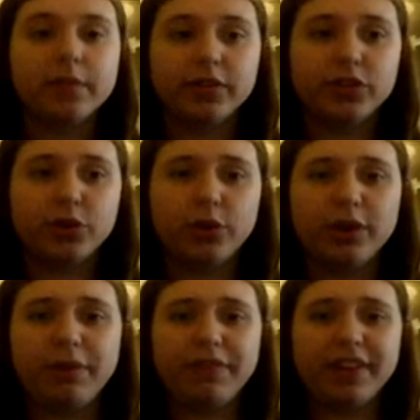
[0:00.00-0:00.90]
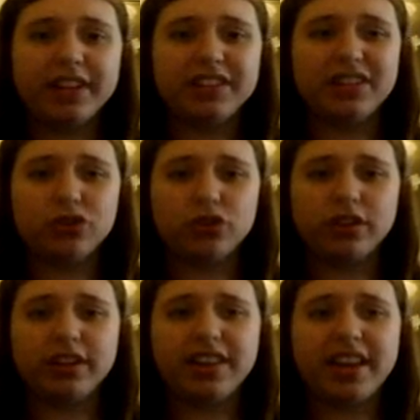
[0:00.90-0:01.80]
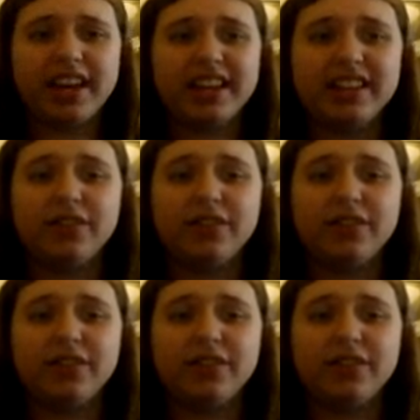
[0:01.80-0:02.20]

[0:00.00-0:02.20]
Sigourney Weaver gets injured, and then